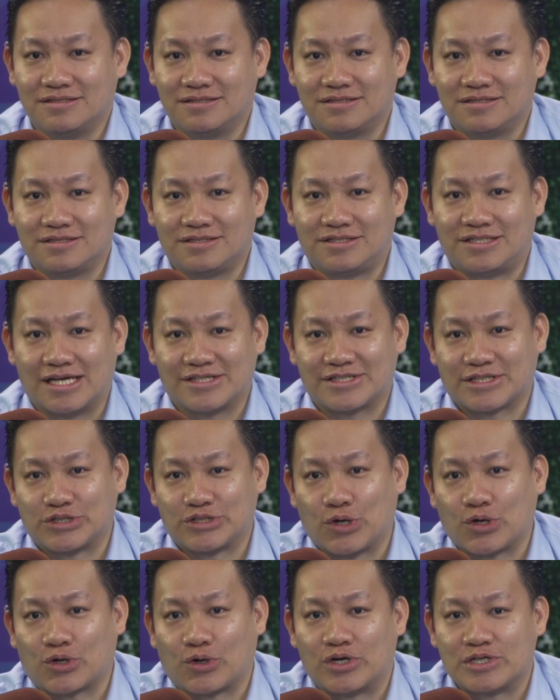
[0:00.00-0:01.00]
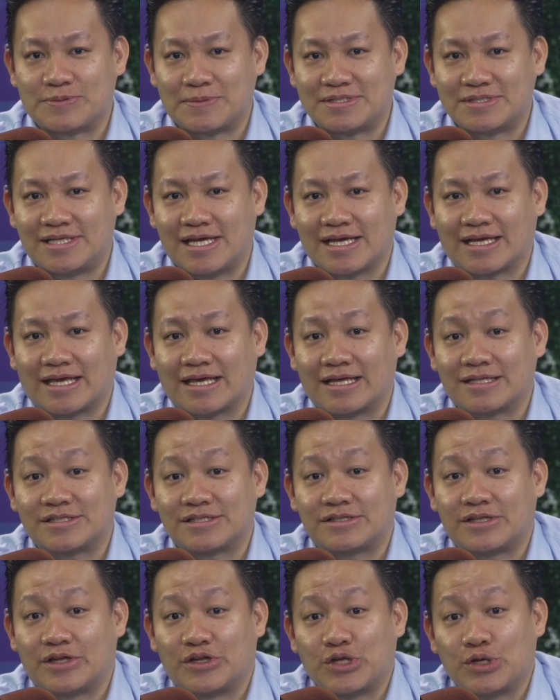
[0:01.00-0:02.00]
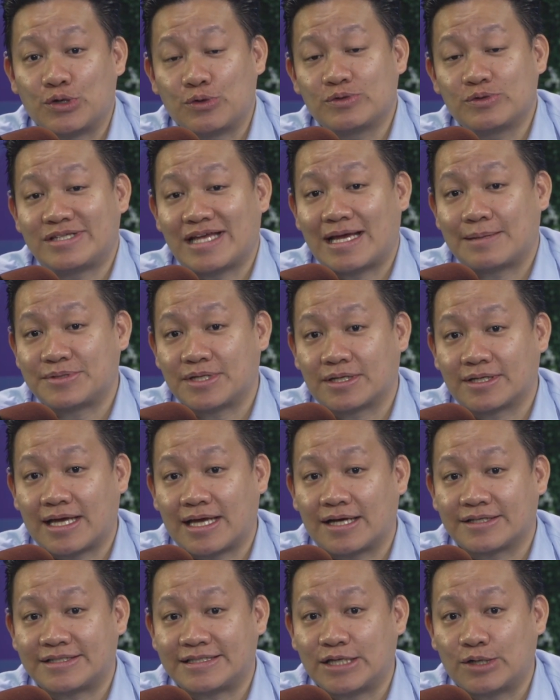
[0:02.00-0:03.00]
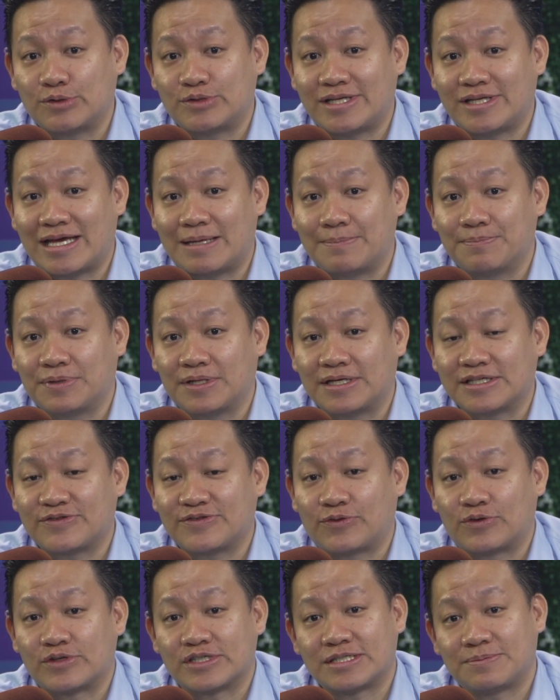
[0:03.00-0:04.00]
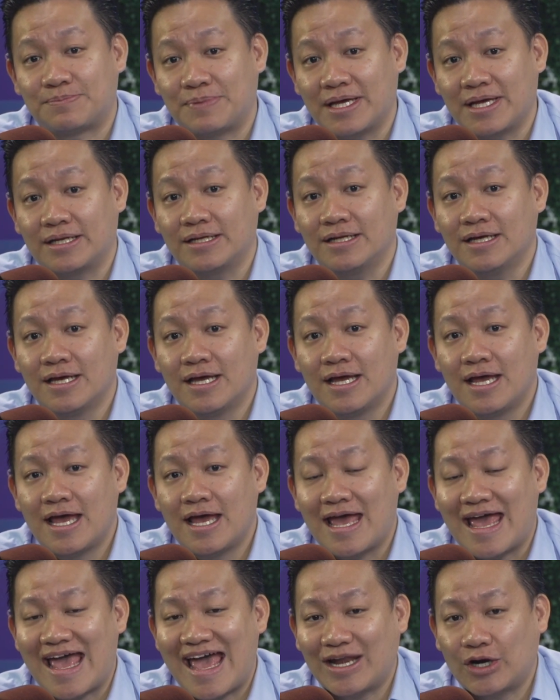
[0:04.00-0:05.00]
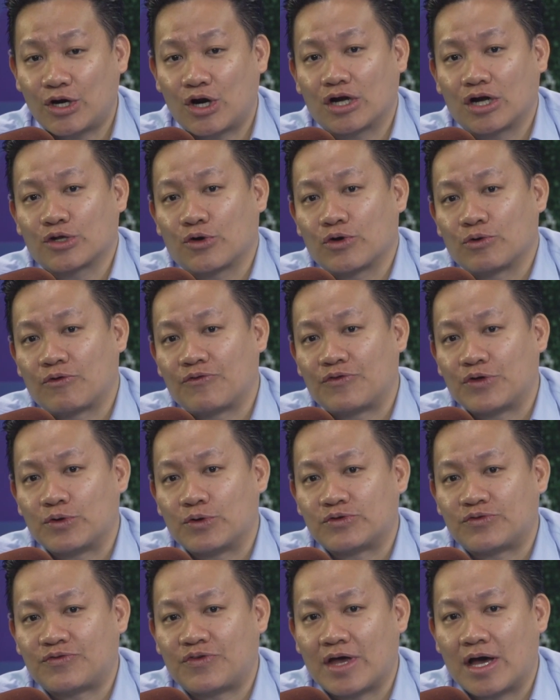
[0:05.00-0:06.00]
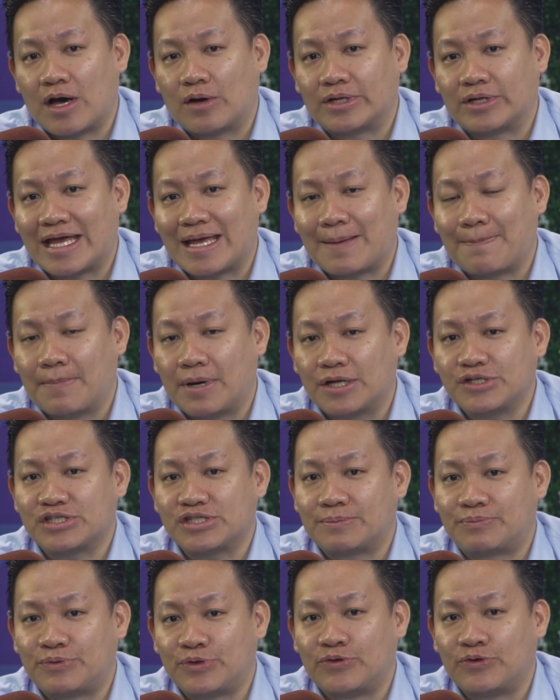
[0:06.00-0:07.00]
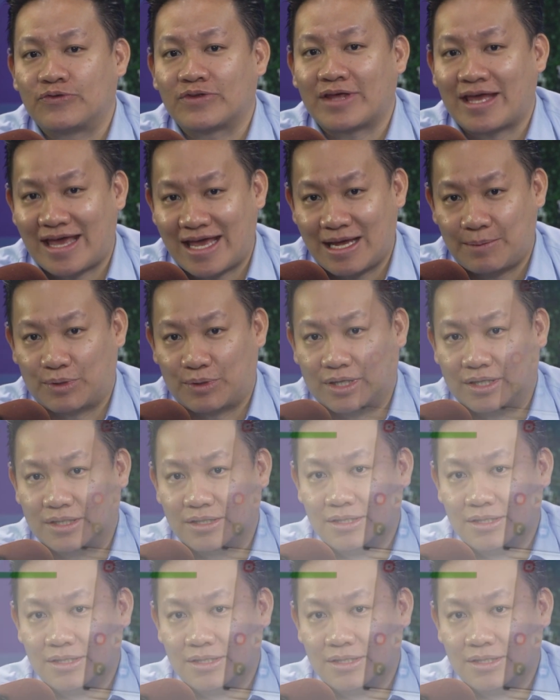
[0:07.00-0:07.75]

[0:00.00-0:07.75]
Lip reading: Jessica Dulcourt has been taking the new Samsung Galaxy Note 10 Plus for a spin, and her ongoing review has found a much improved camera.